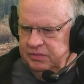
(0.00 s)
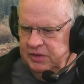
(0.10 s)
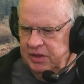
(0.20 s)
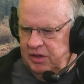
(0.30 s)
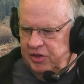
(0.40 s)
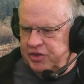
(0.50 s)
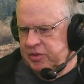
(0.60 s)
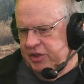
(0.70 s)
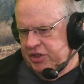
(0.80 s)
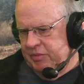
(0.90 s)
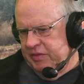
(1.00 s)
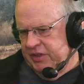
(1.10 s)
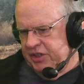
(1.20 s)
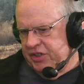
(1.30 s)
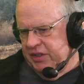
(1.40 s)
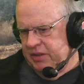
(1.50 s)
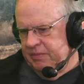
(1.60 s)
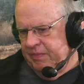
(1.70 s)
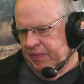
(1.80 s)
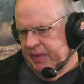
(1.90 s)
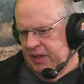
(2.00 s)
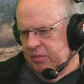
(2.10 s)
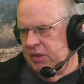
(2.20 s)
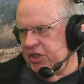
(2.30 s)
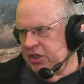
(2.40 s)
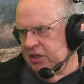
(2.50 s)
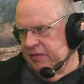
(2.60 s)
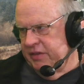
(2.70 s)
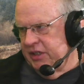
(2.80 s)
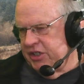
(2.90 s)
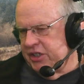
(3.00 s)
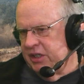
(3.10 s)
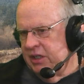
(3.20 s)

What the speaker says: altruism of this, the mission of this,